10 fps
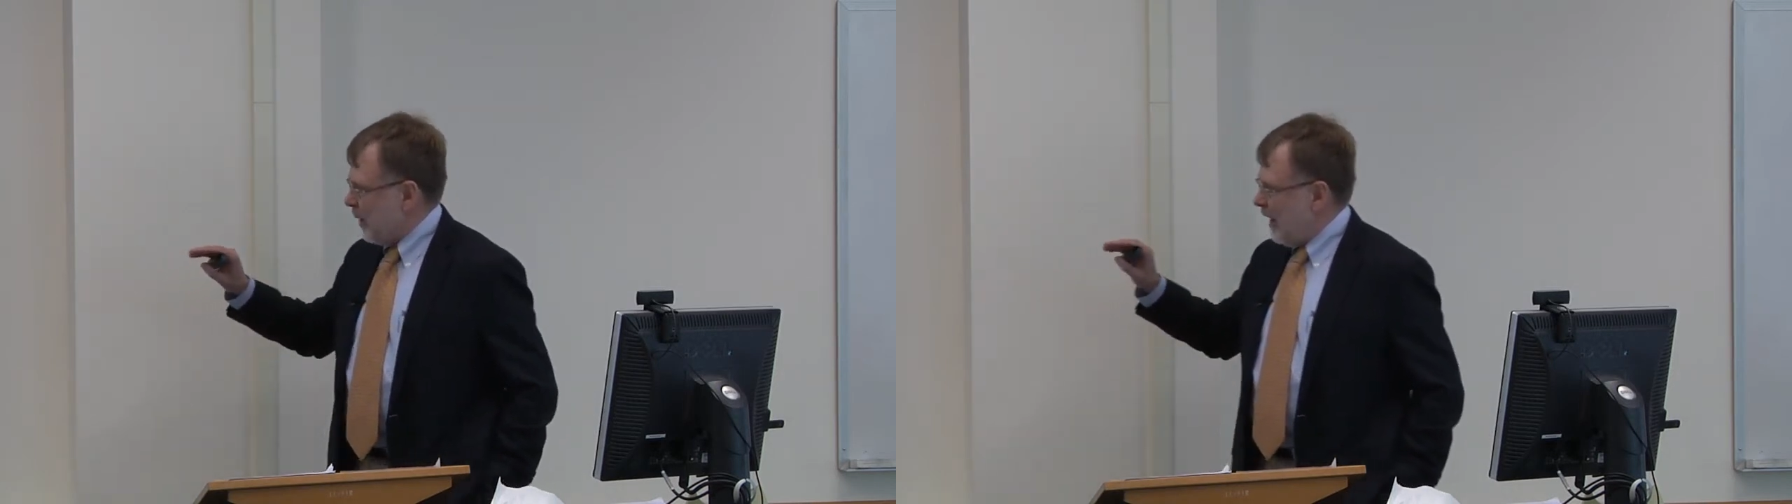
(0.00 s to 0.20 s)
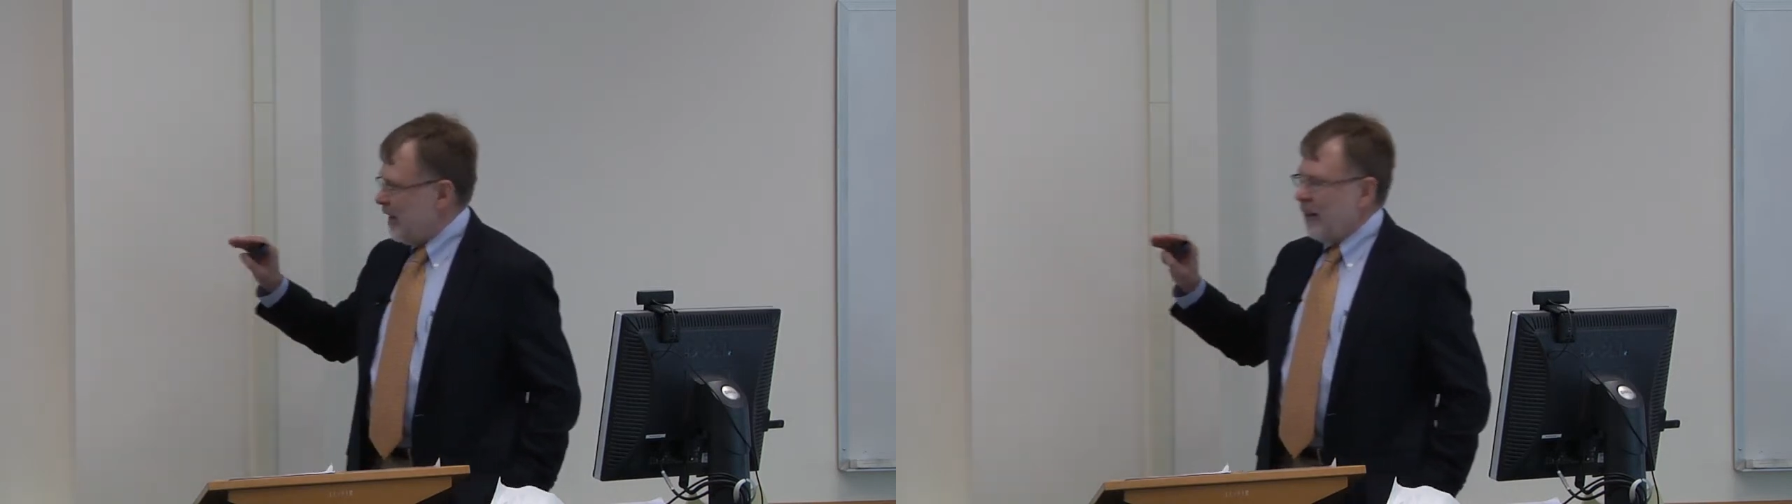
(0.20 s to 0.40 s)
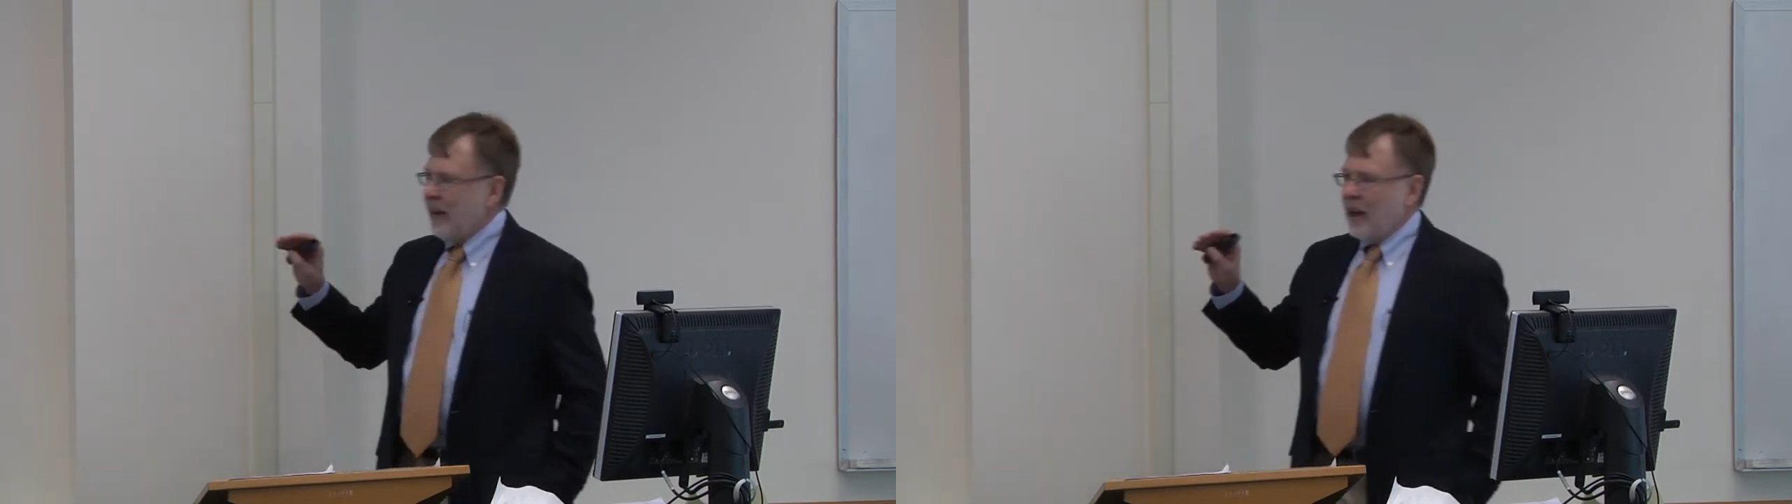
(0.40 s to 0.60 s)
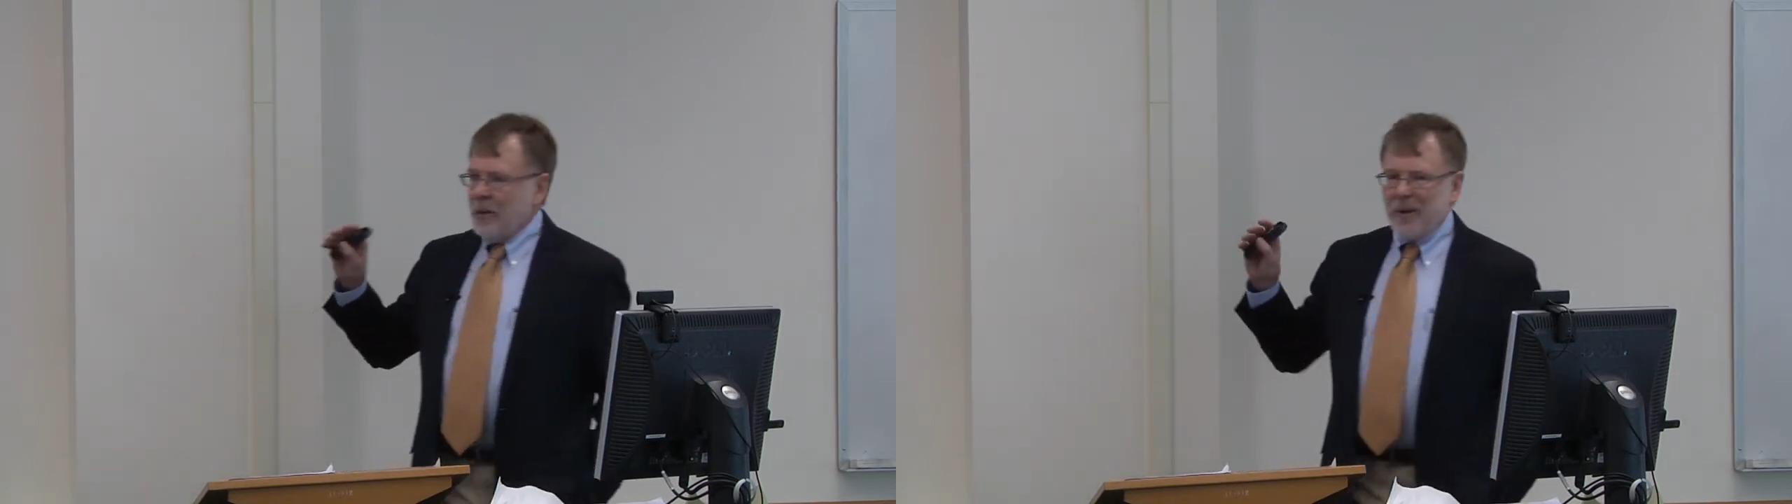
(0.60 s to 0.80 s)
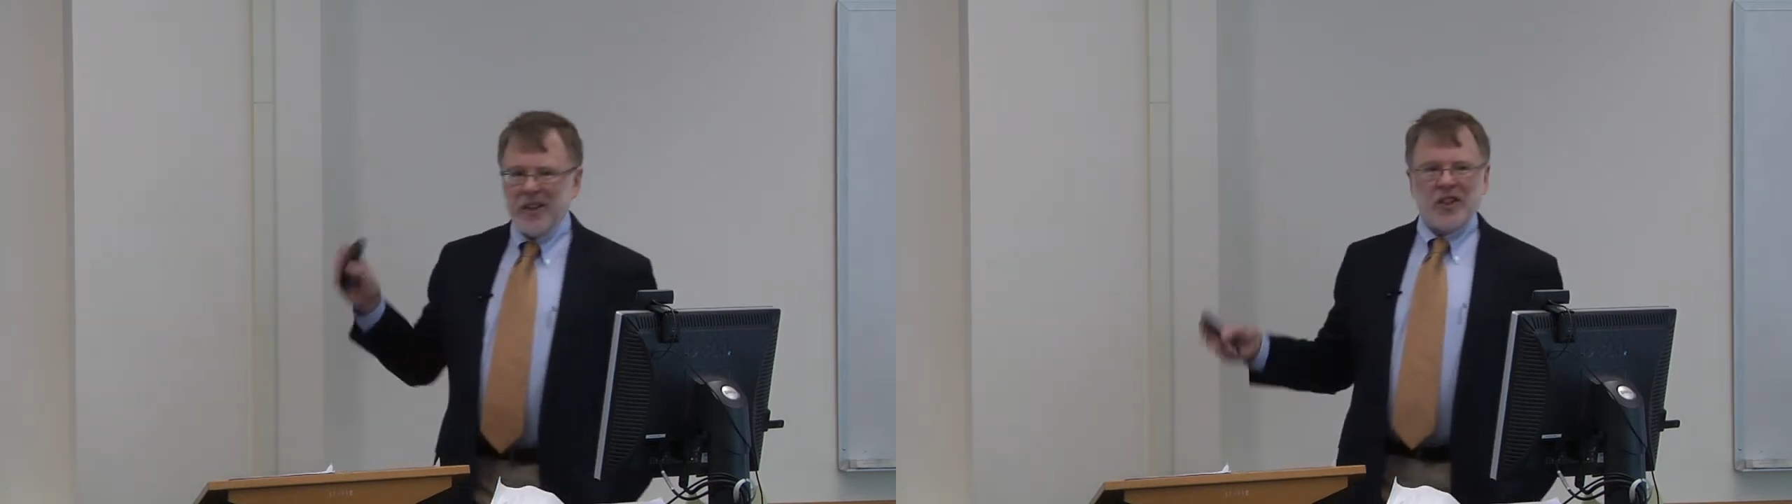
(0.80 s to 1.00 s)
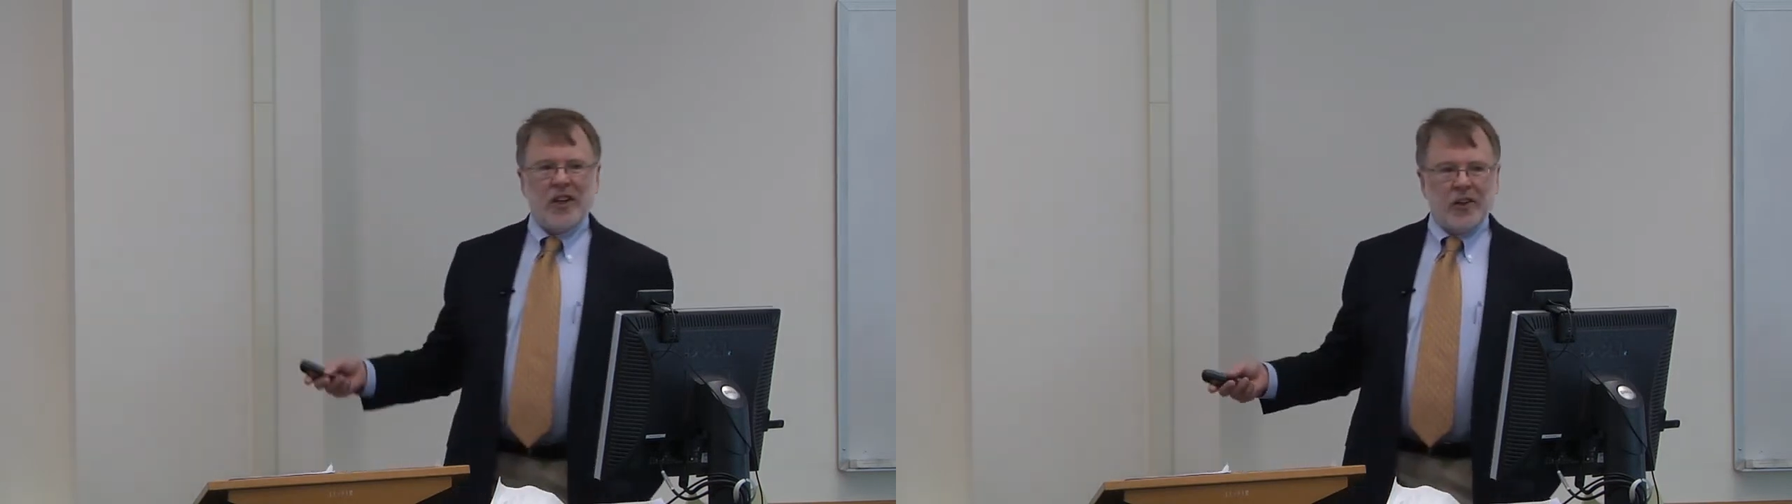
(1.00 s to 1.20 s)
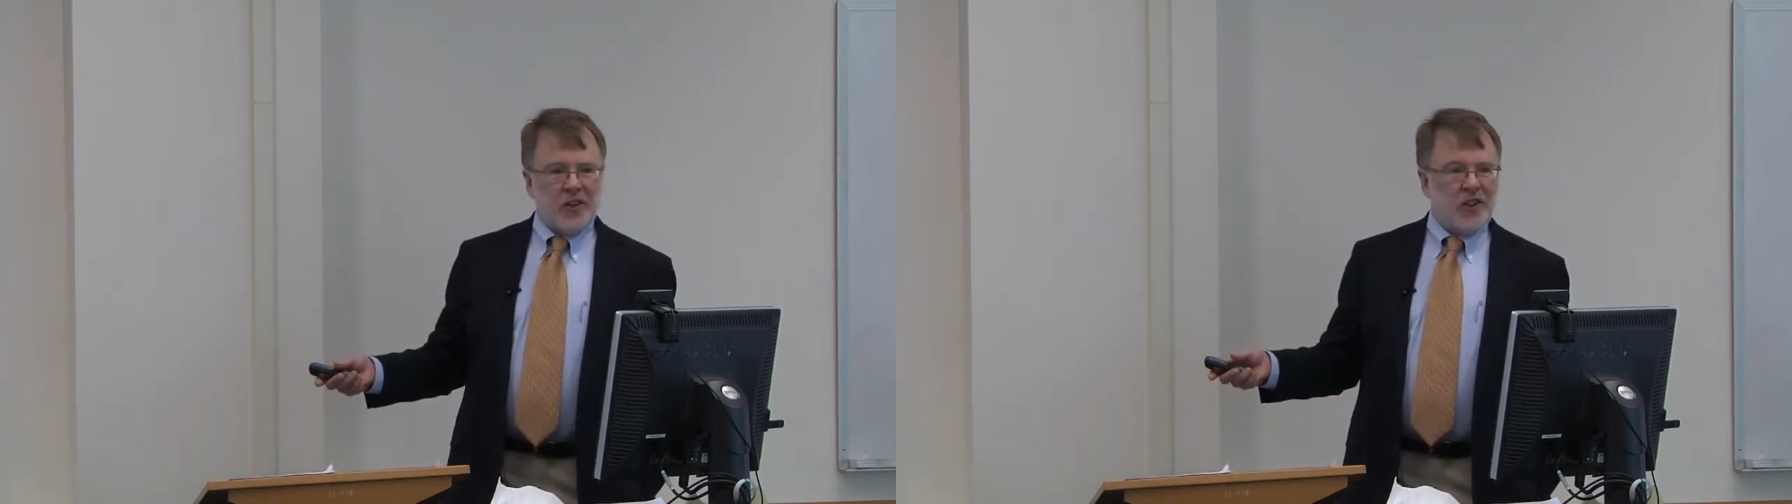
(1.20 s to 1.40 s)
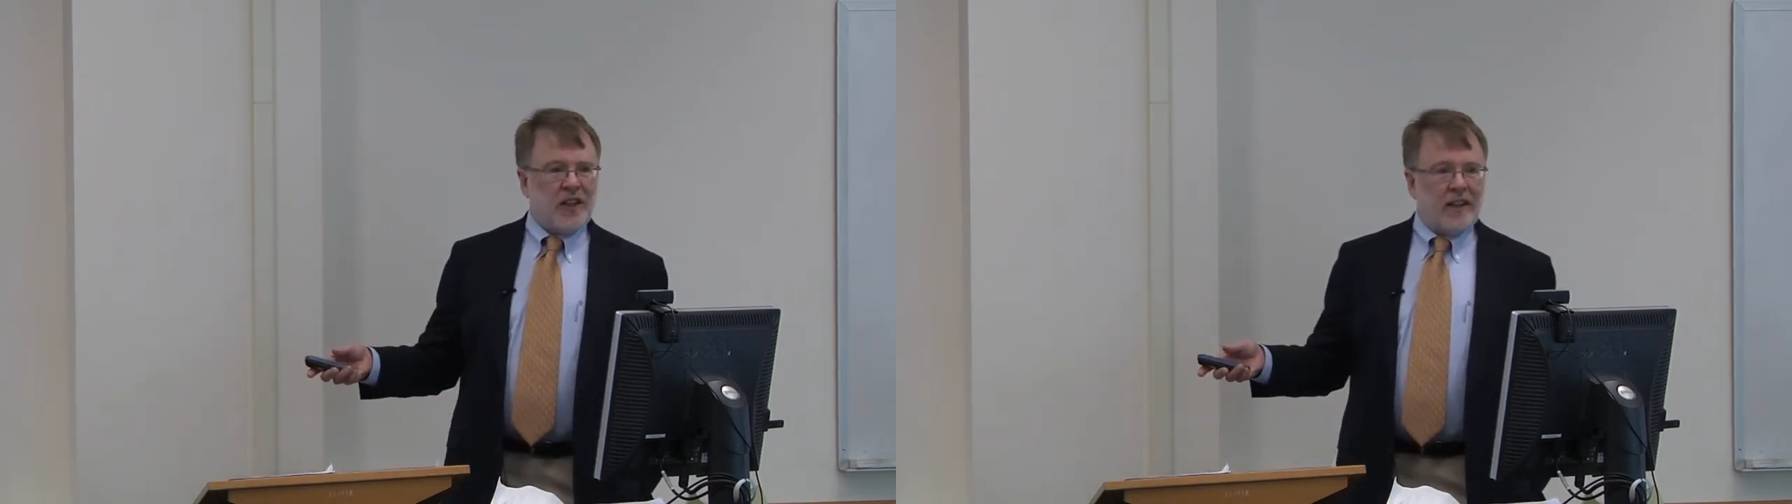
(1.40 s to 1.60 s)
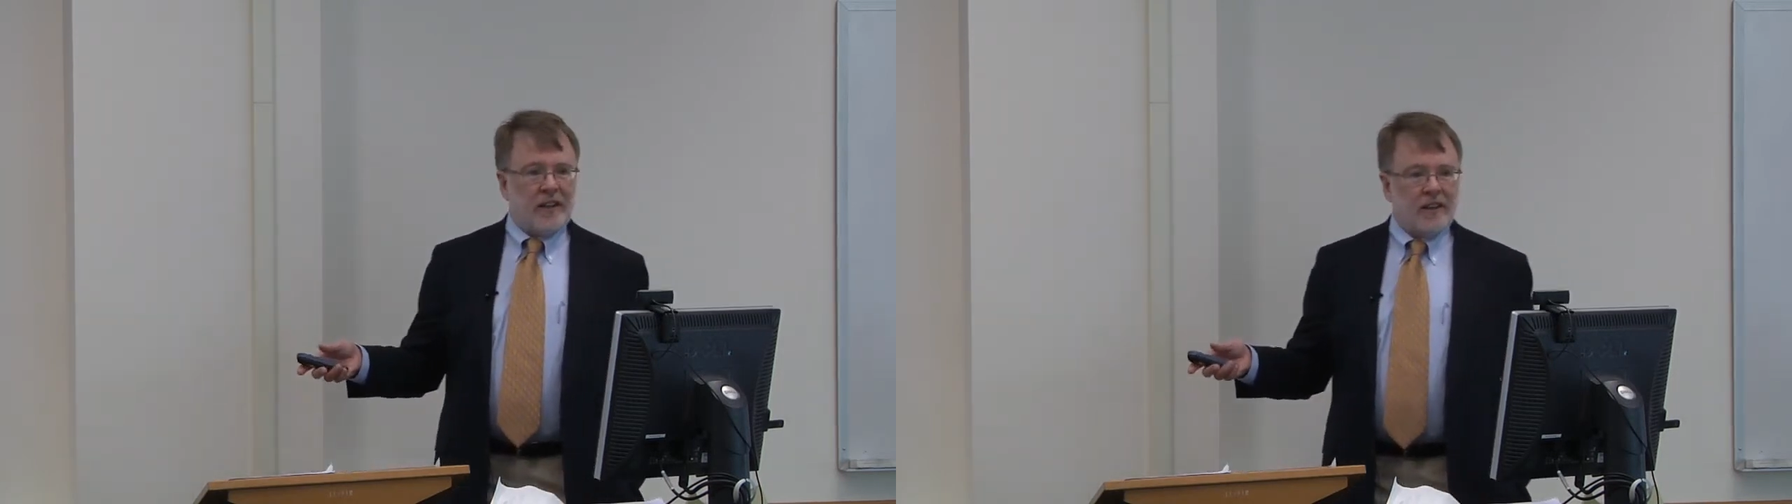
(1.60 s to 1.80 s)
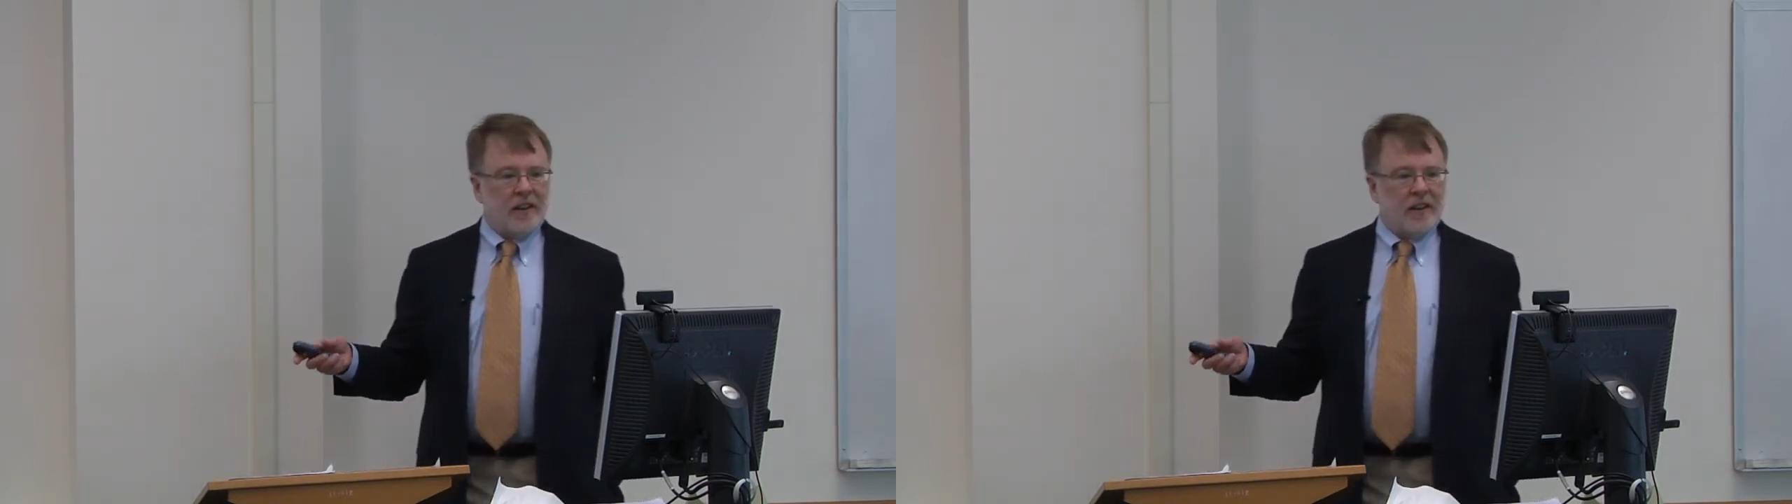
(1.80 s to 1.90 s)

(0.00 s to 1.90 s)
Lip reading: play, but it's here to stay.